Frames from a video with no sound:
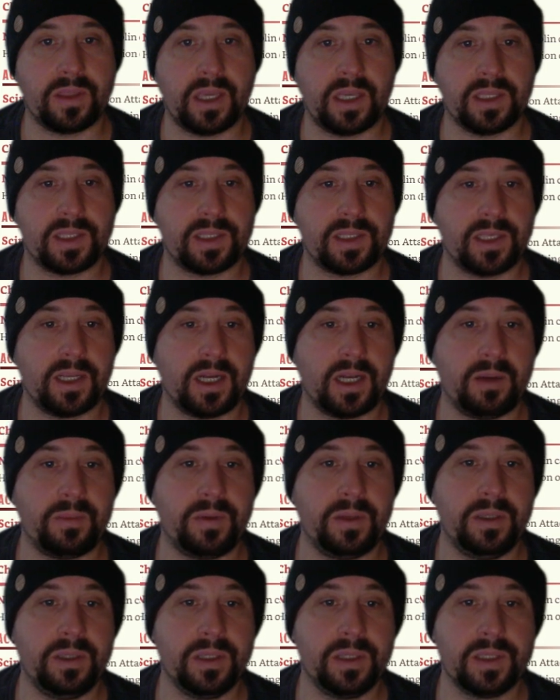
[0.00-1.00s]
that set up
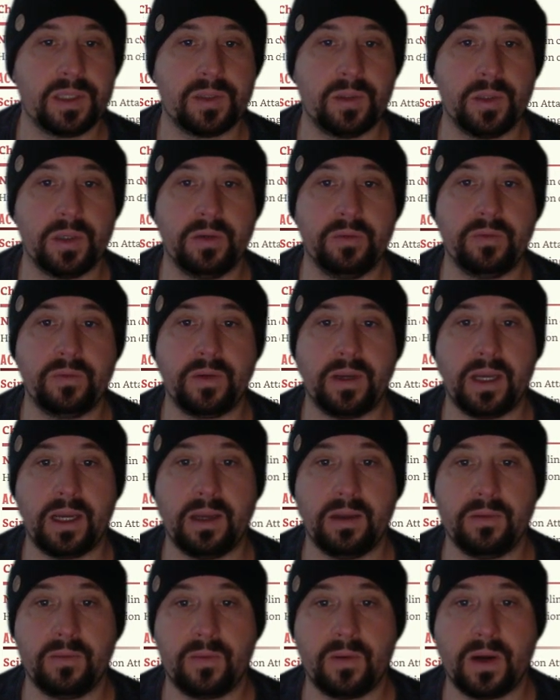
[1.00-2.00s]
sort of
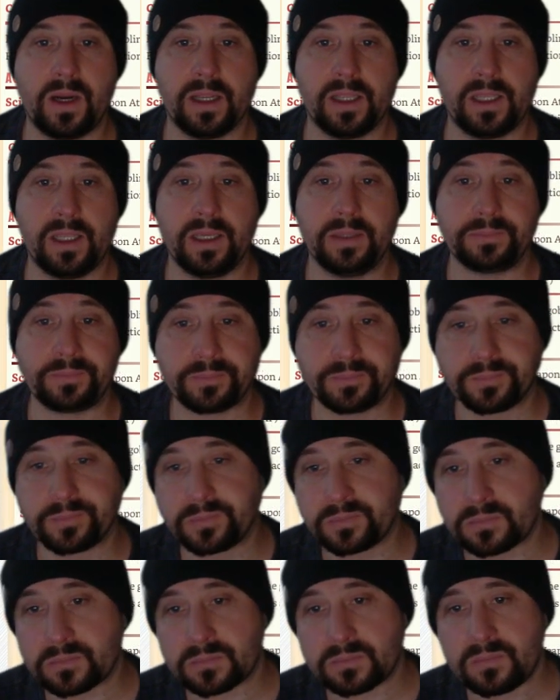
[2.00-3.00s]
right here.
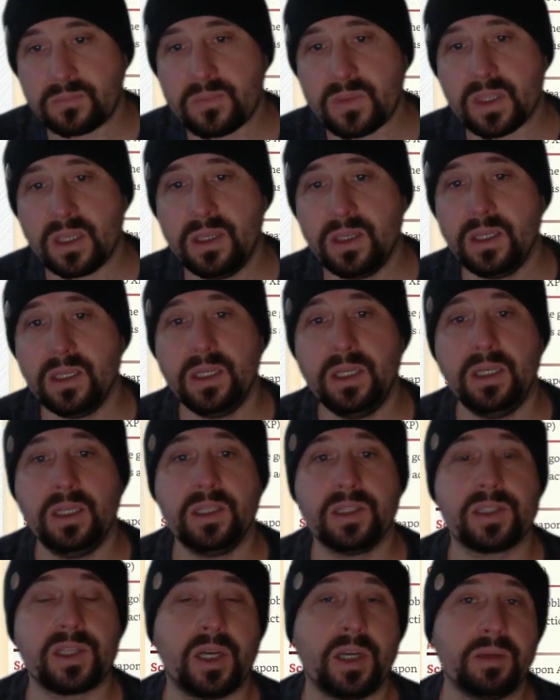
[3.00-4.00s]

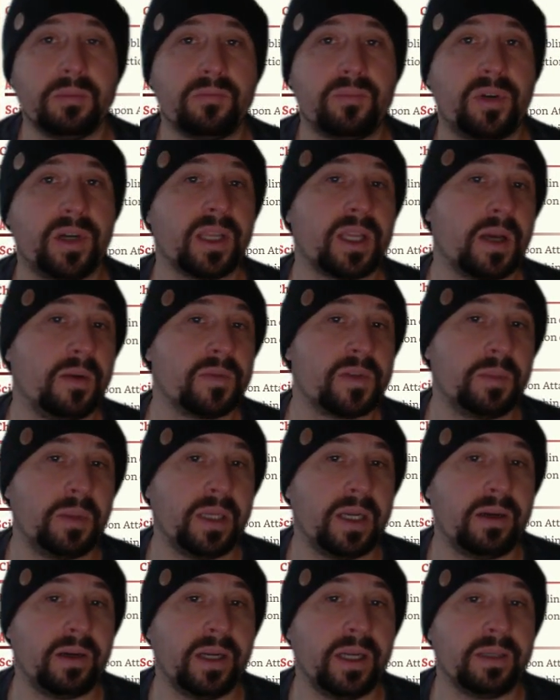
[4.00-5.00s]
So pretty comfortable
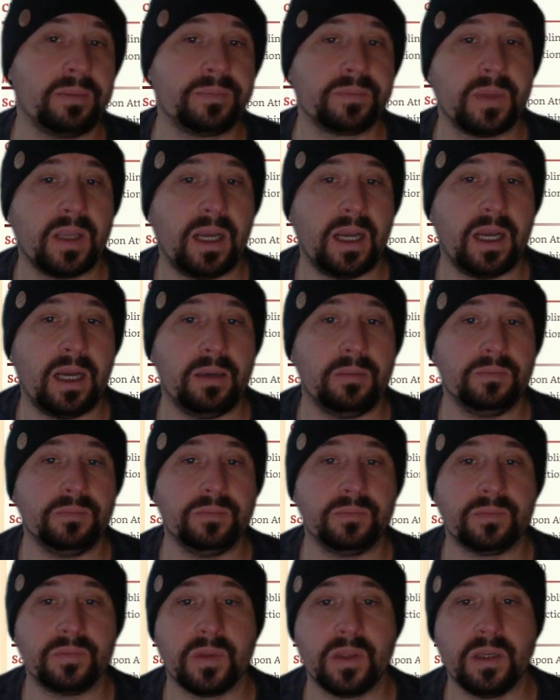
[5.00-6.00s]
area.
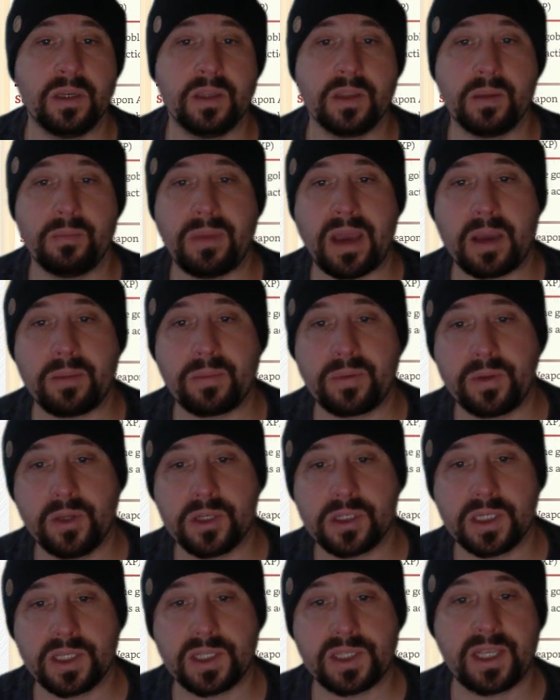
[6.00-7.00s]
The map
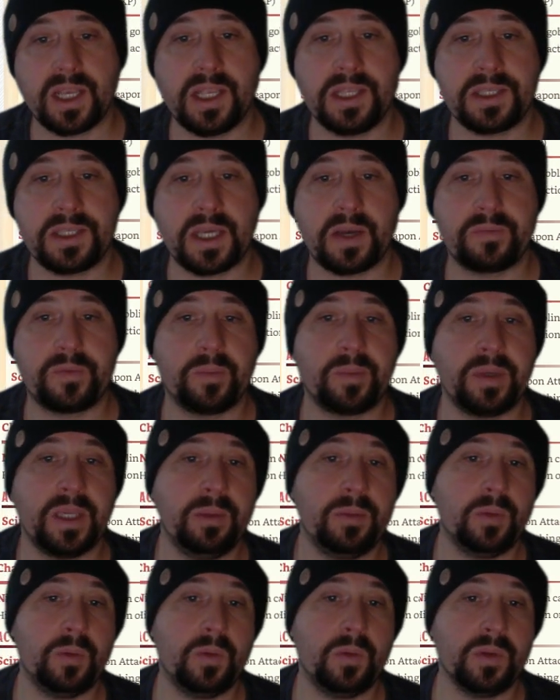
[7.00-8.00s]
usually stands out for
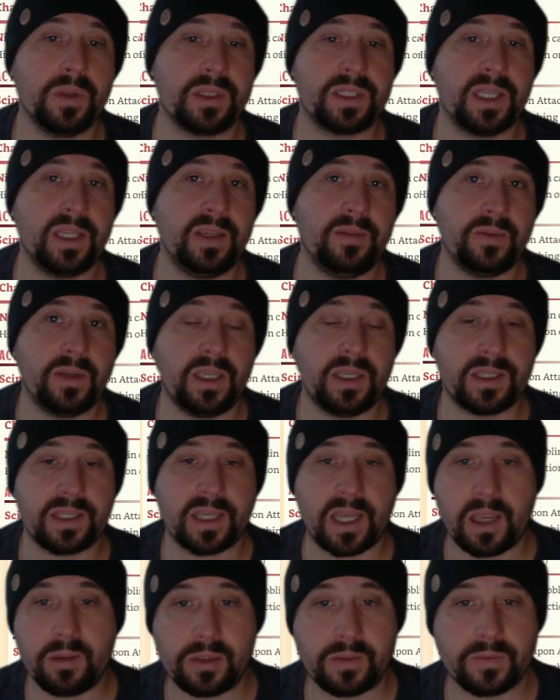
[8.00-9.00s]
people. The TV
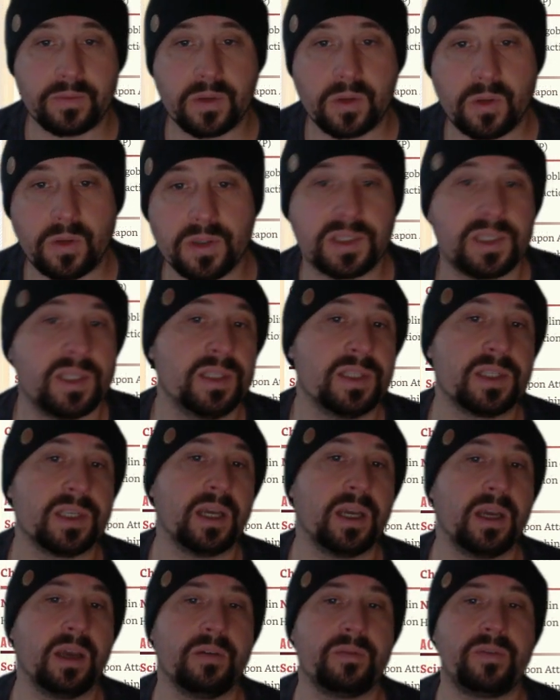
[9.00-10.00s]
table, of course, is
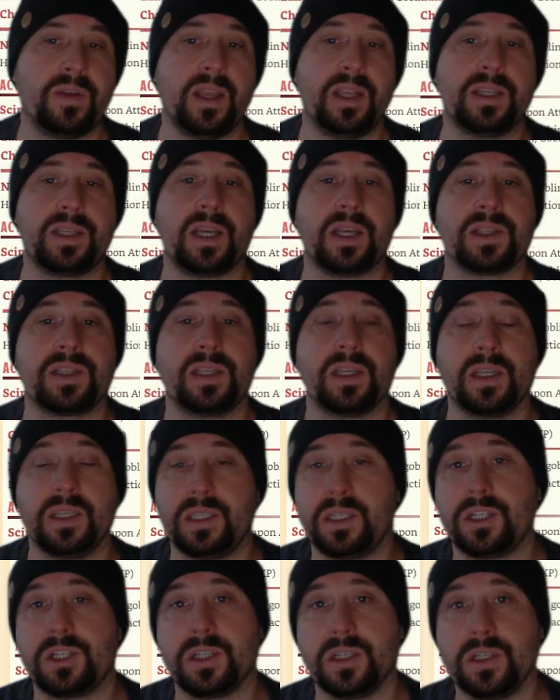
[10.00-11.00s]
a fantastic
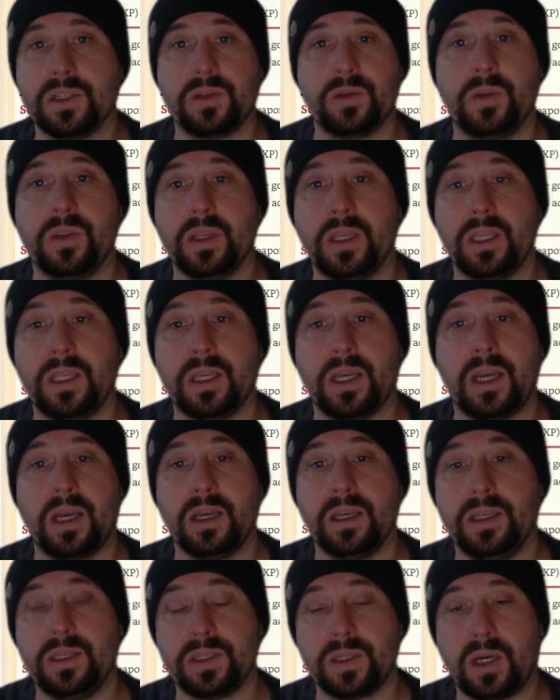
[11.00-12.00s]
addition to the
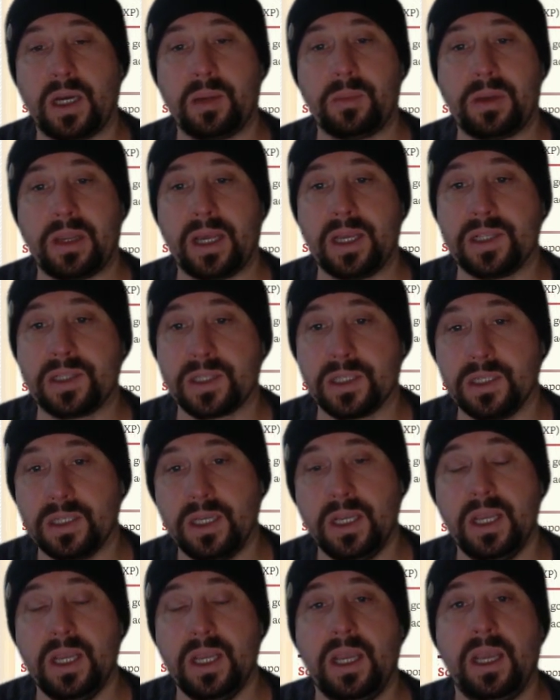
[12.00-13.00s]
entire place.
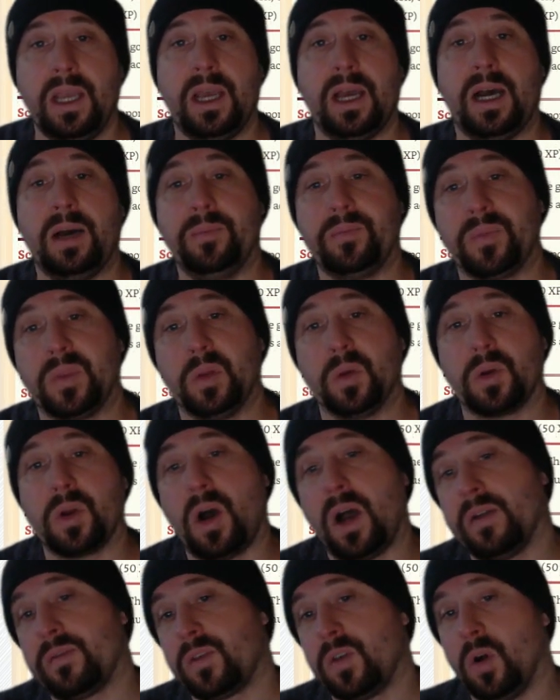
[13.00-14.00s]
And look,
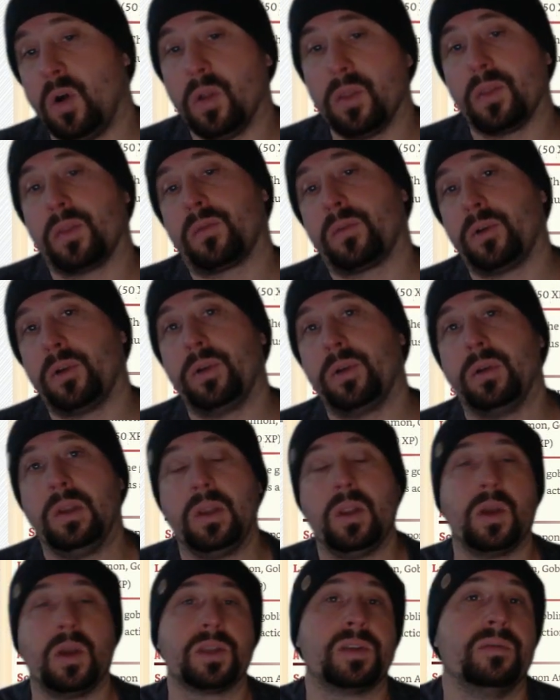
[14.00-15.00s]
I've gone through
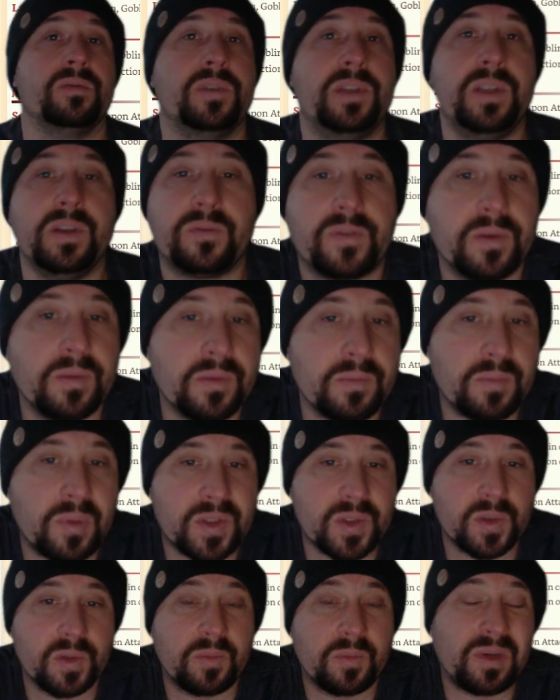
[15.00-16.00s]
lots of different
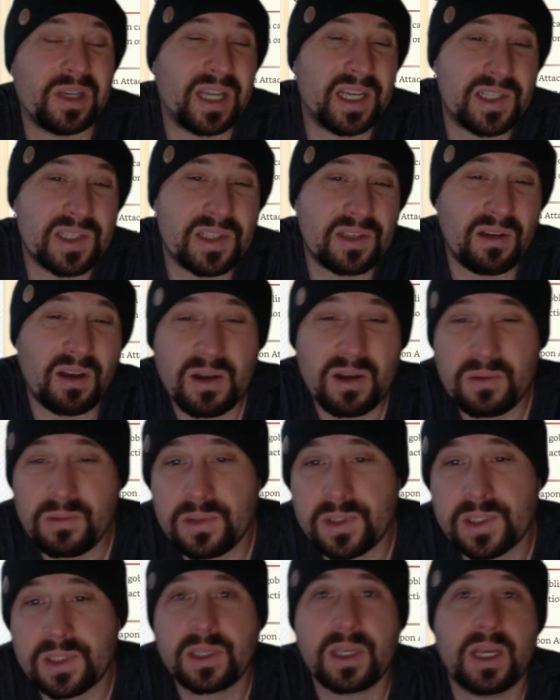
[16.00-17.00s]
sort of play
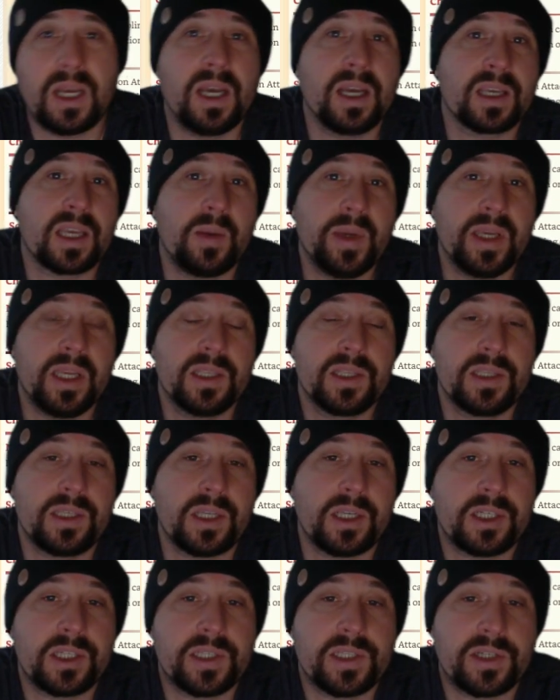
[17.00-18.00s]
styles coming into
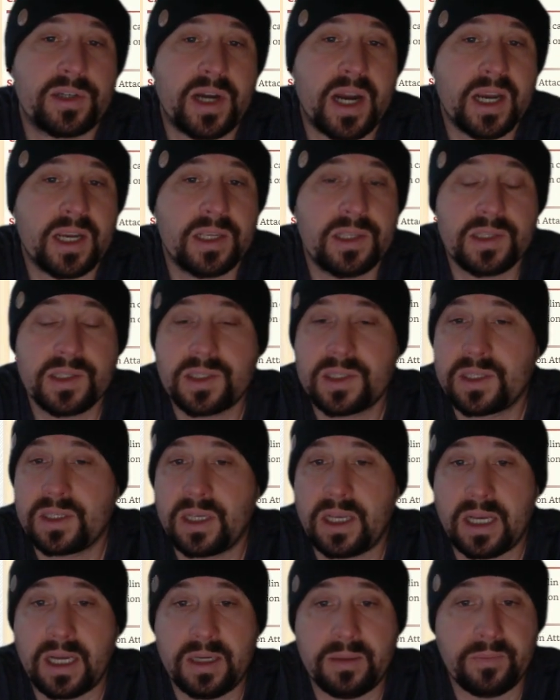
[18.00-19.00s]
Dungeons and Dragons.
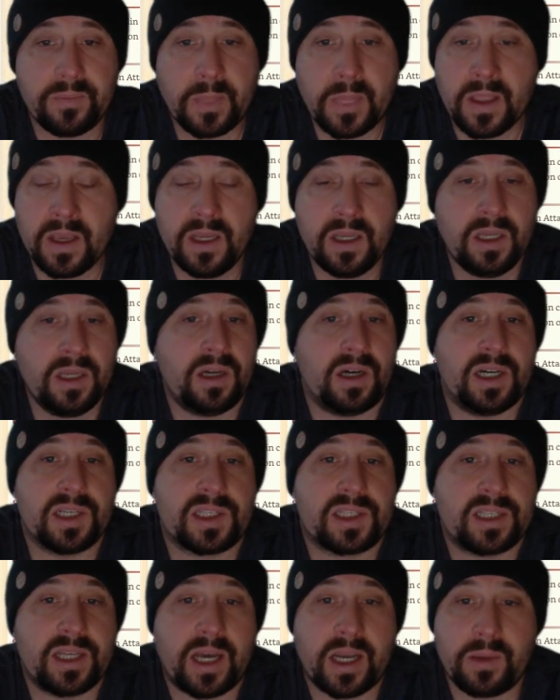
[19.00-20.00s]
I
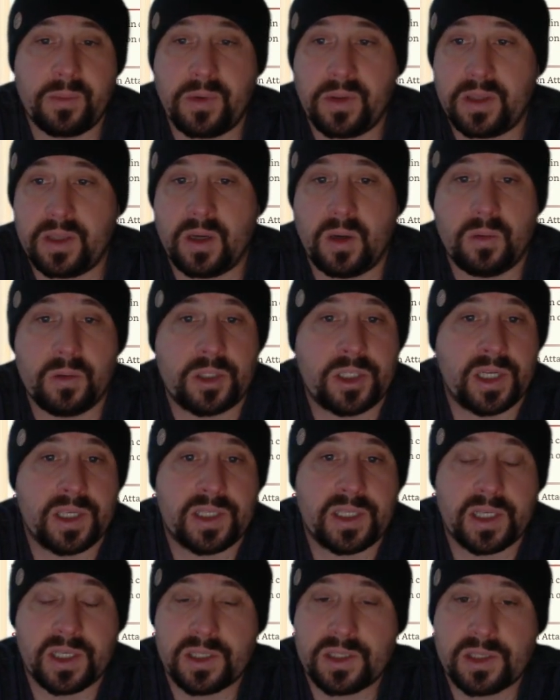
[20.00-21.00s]
started with the old
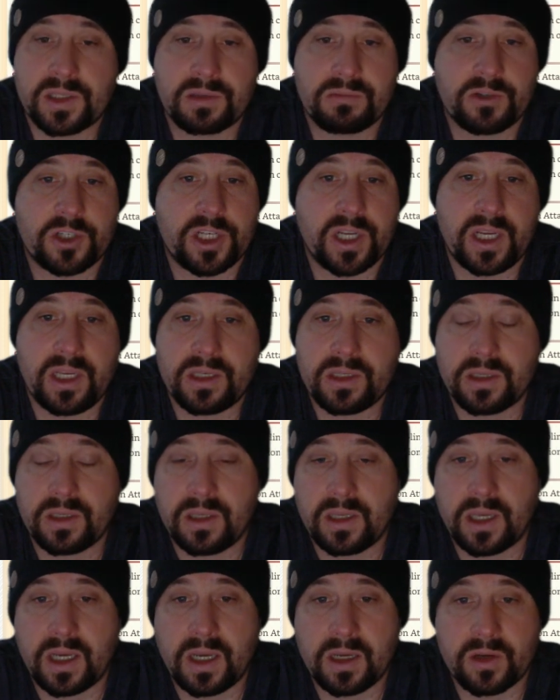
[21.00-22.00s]
ChessX sheet,
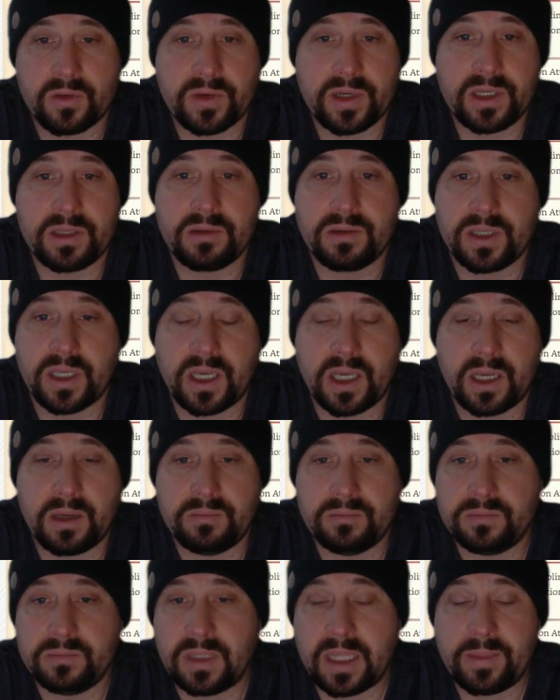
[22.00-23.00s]
grid,
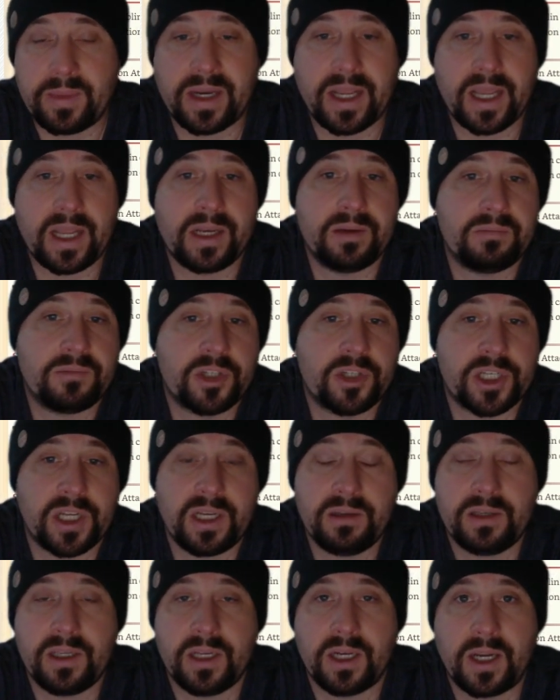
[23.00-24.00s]
laminated
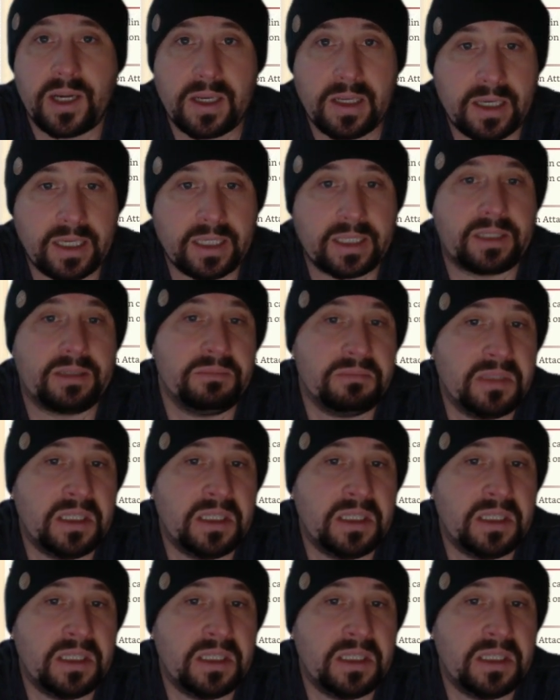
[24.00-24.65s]
sheet, like